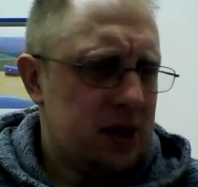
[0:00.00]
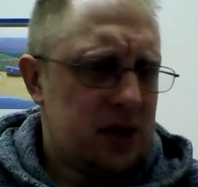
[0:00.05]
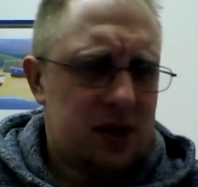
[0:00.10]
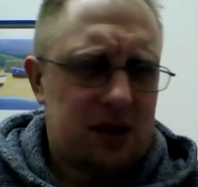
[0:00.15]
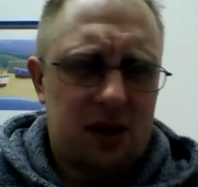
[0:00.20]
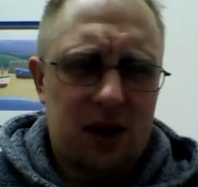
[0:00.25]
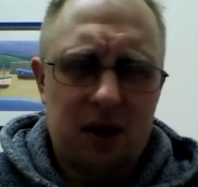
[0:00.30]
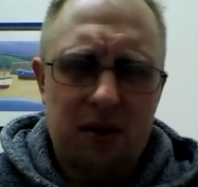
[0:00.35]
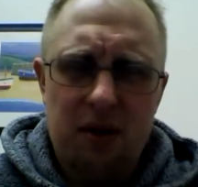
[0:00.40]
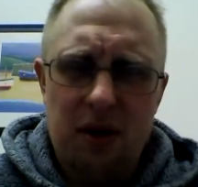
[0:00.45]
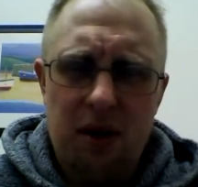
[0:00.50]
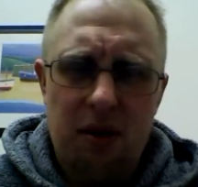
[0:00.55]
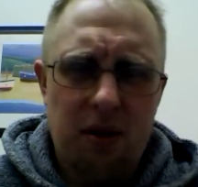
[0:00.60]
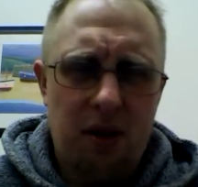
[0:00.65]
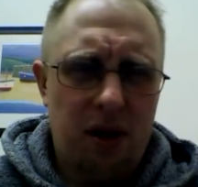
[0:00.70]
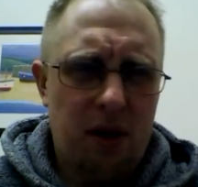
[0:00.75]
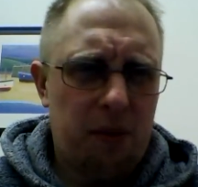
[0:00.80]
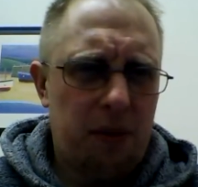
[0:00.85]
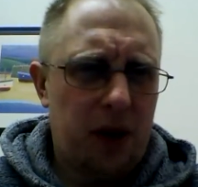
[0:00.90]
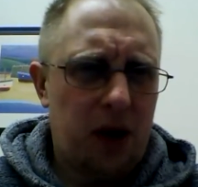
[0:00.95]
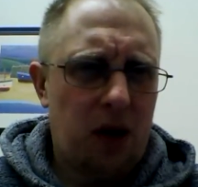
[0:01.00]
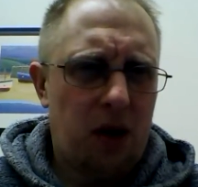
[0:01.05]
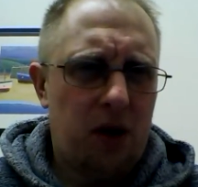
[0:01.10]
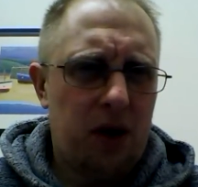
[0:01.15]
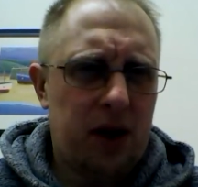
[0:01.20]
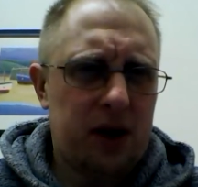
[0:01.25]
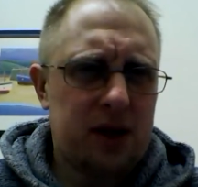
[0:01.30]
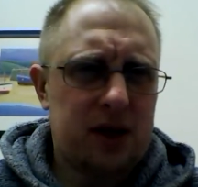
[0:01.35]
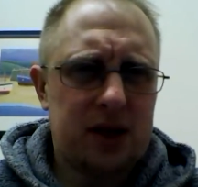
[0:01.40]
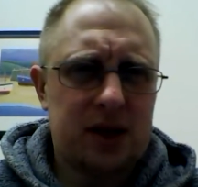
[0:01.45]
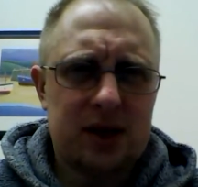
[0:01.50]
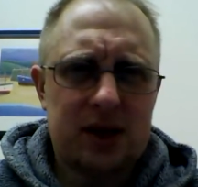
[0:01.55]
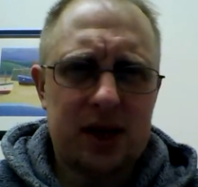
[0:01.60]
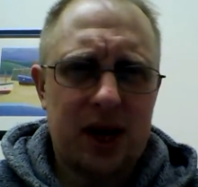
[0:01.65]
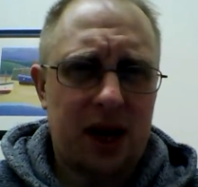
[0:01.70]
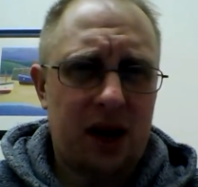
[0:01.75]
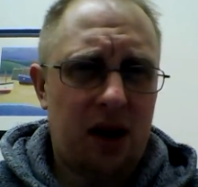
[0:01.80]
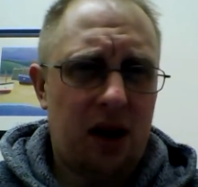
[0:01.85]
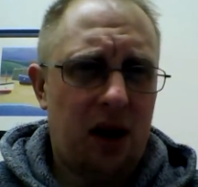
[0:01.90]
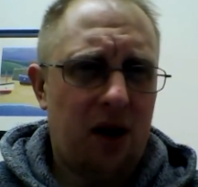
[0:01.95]
And be going into the
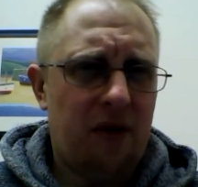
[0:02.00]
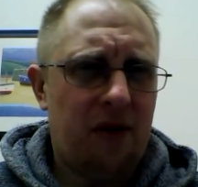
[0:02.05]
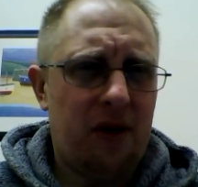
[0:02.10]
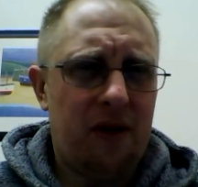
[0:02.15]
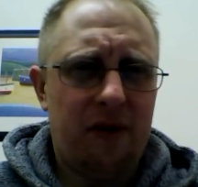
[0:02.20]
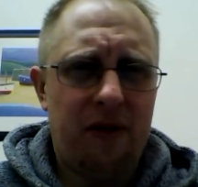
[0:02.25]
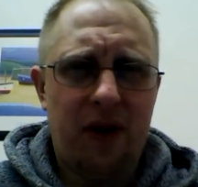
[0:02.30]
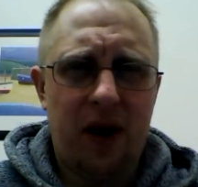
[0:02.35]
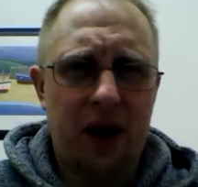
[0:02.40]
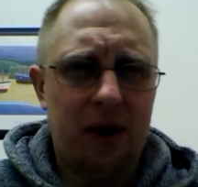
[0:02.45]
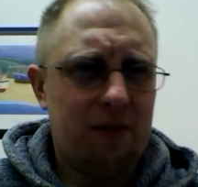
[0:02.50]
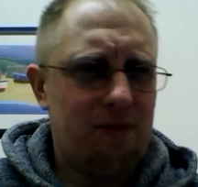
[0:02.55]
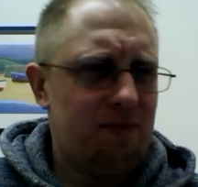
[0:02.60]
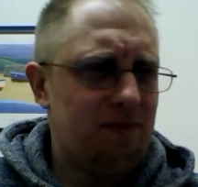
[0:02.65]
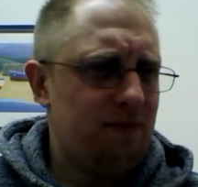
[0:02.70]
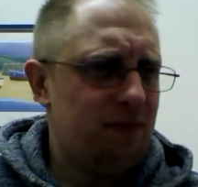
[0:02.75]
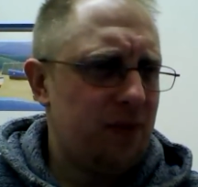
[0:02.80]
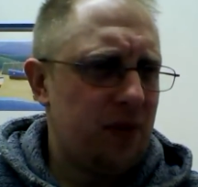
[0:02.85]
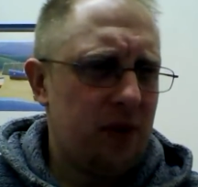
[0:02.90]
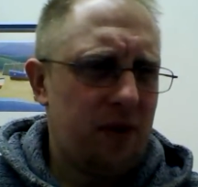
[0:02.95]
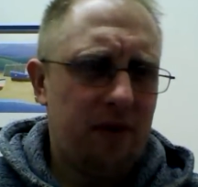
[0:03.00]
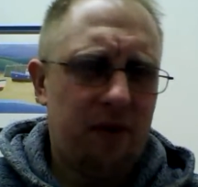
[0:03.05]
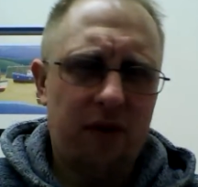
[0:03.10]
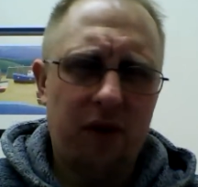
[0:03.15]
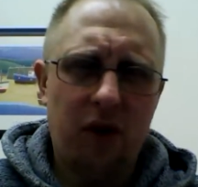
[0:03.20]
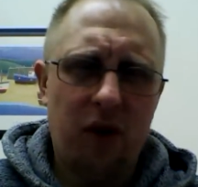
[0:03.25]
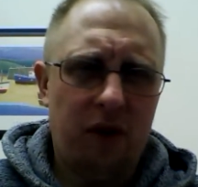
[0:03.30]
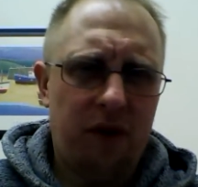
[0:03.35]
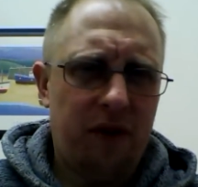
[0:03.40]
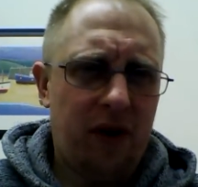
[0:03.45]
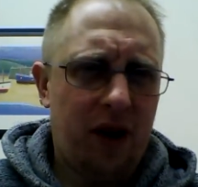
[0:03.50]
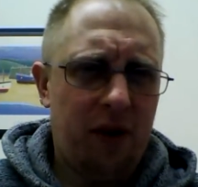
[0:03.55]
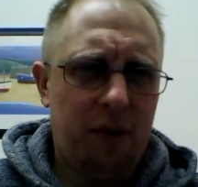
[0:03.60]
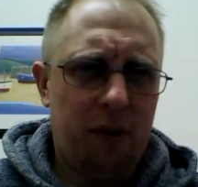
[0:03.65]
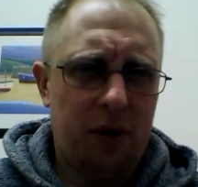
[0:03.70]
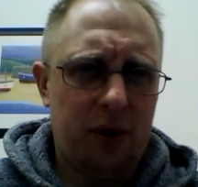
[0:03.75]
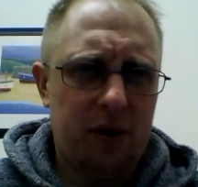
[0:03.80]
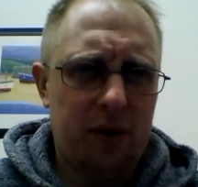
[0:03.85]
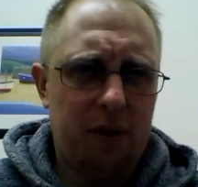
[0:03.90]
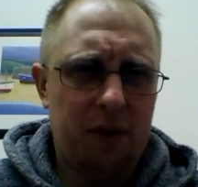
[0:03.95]
second half of the fight 4 or 5
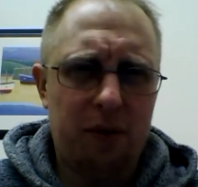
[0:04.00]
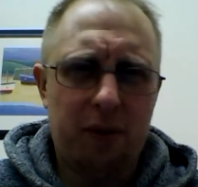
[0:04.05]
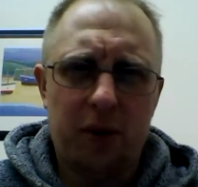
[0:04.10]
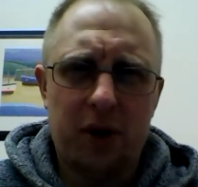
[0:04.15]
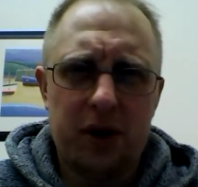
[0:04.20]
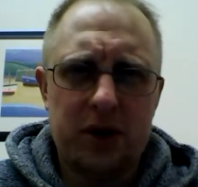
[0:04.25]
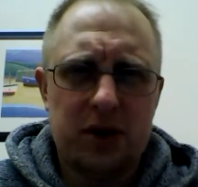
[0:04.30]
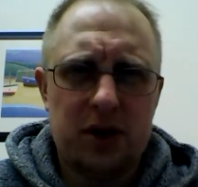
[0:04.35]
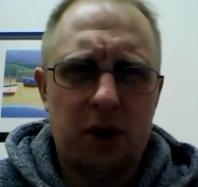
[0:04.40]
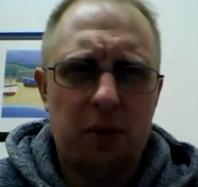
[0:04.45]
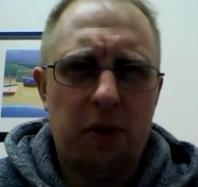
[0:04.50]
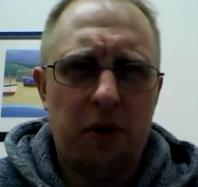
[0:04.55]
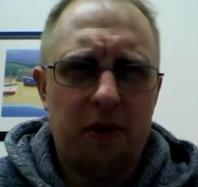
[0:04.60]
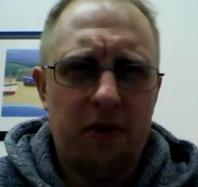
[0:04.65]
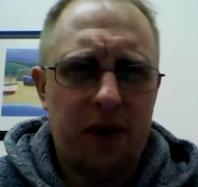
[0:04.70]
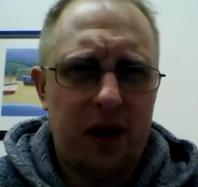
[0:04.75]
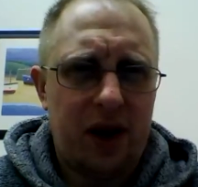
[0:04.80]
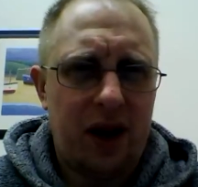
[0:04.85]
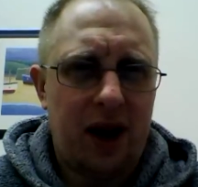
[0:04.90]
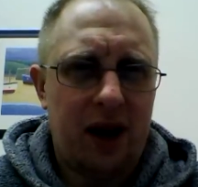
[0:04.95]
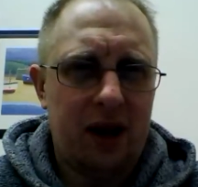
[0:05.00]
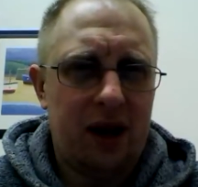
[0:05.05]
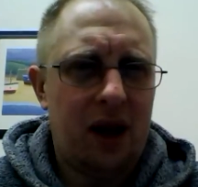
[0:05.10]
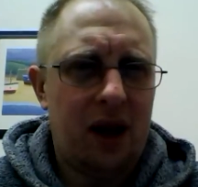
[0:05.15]
points up if he can.